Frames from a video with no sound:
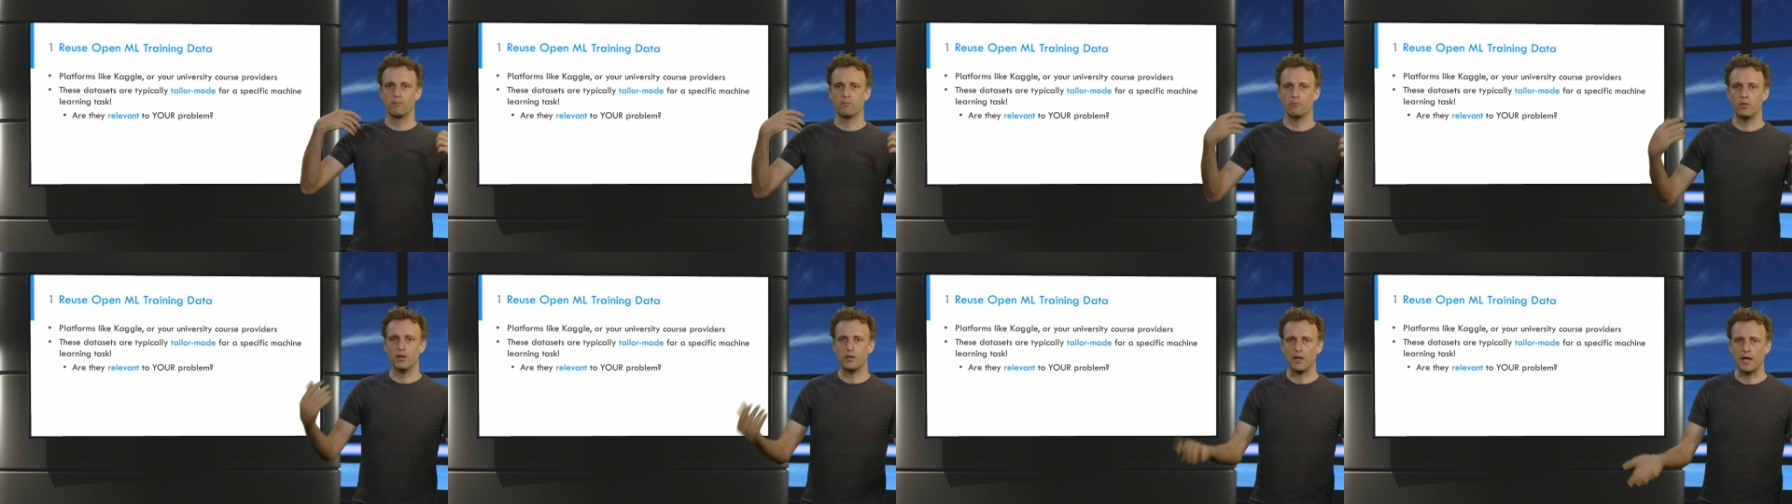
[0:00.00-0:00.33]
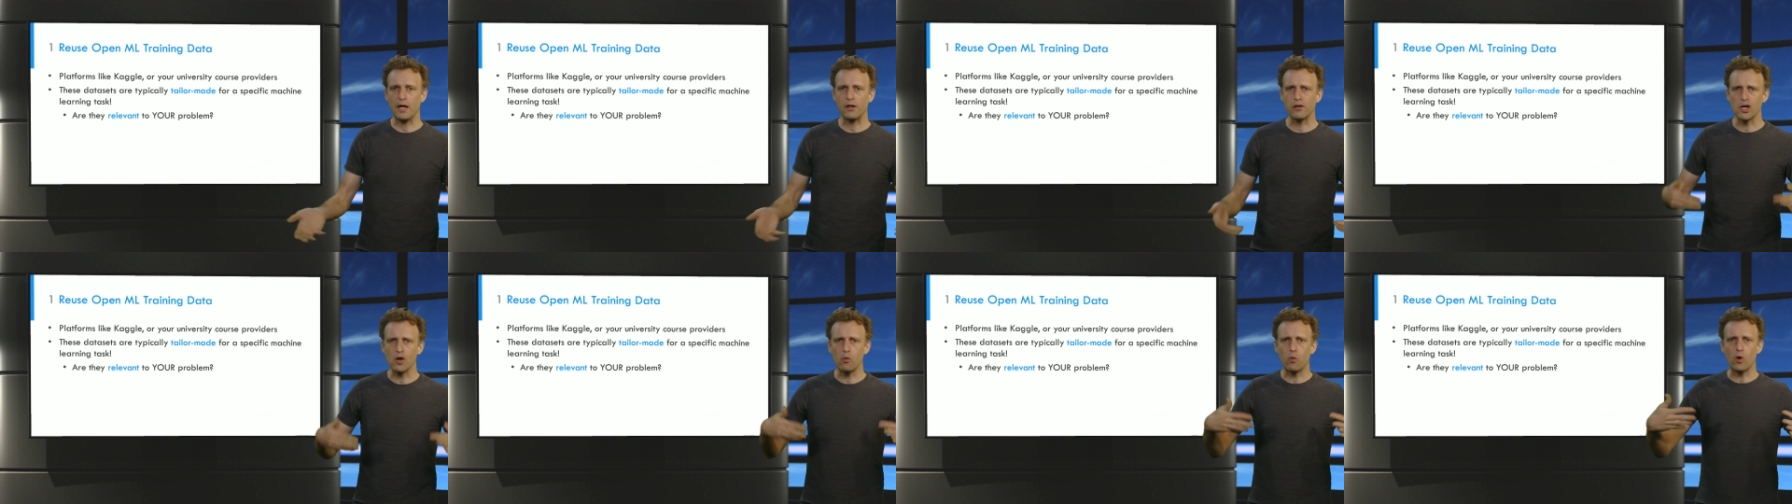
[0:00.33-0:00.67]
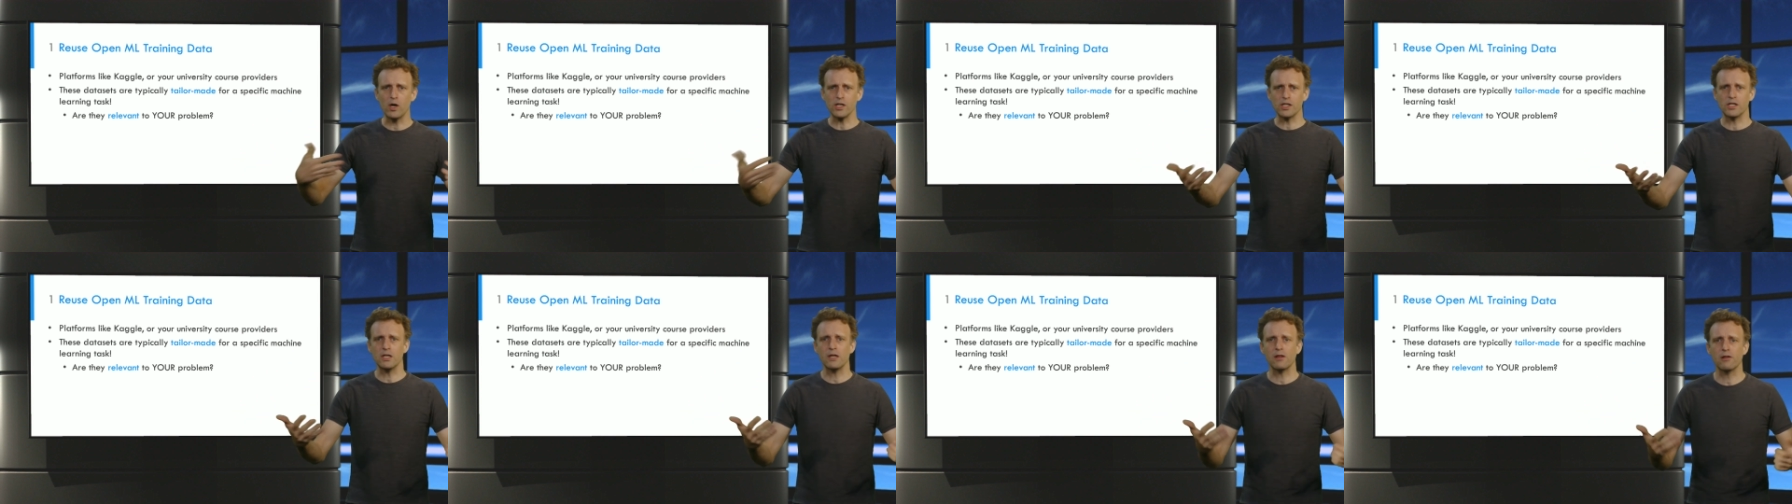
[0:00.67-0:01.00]
But as you're
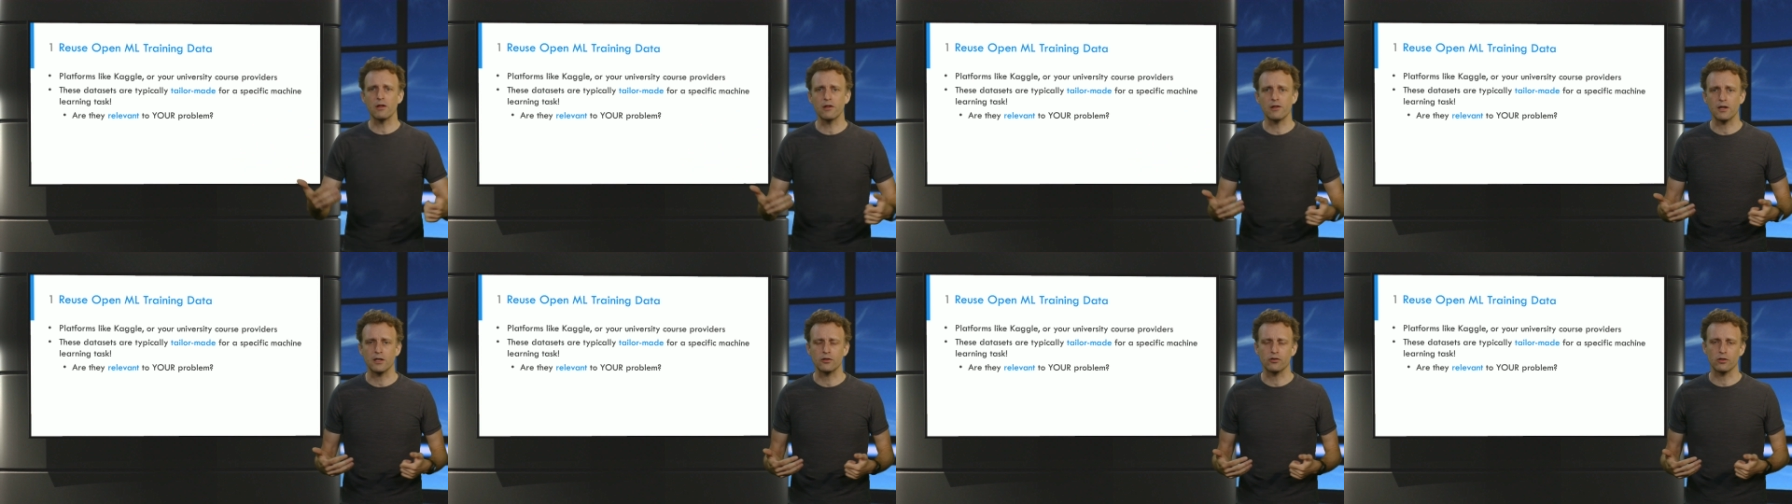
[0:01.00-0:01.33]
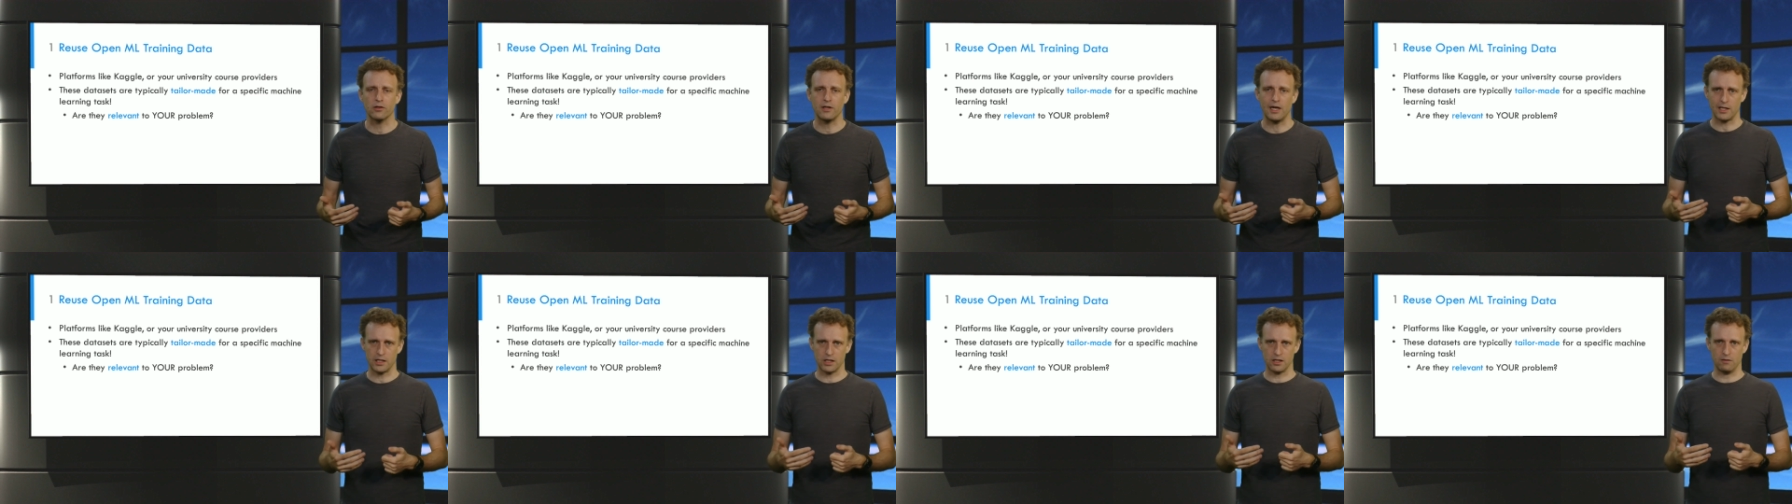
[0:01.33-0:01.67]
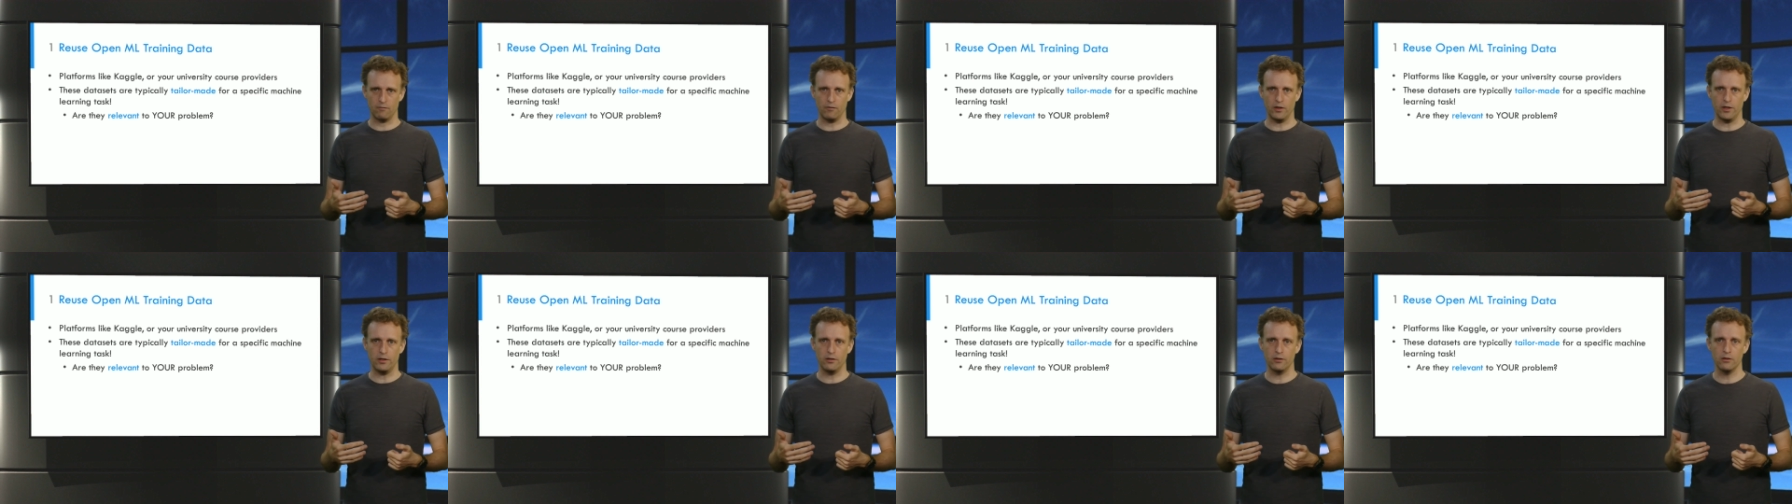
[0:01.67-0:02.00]
watching this
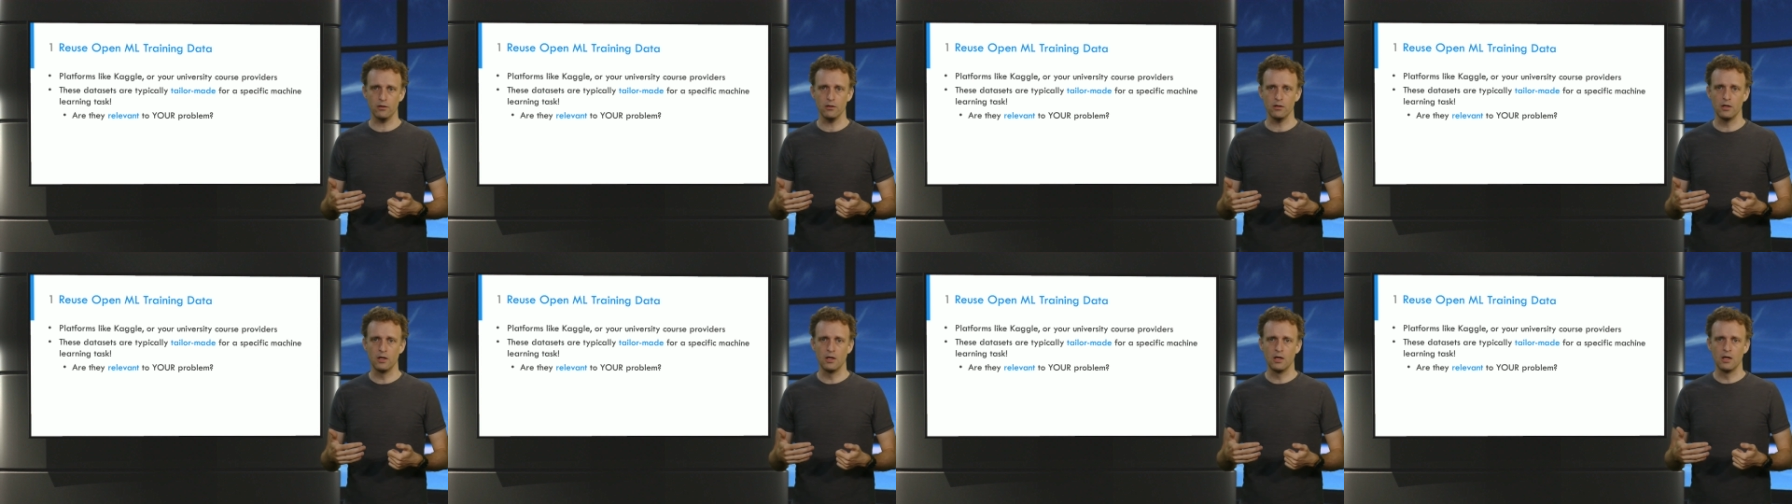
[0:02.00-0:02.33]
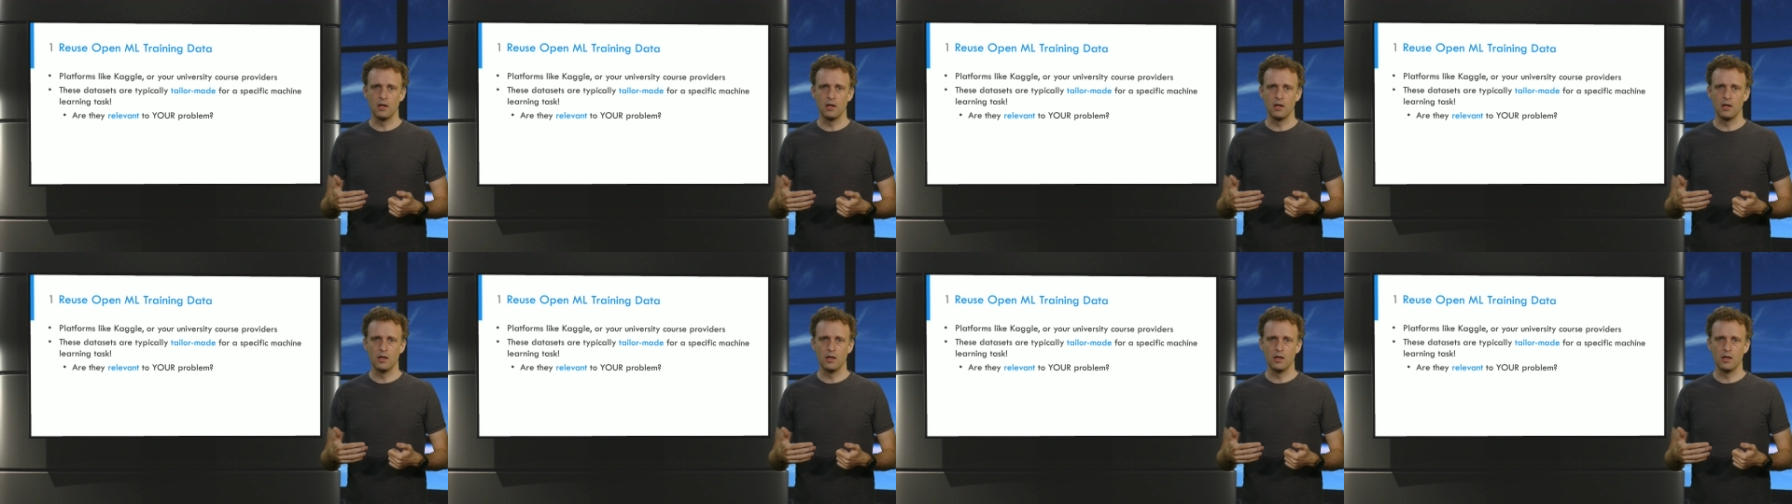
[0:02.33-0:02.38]
introduction video,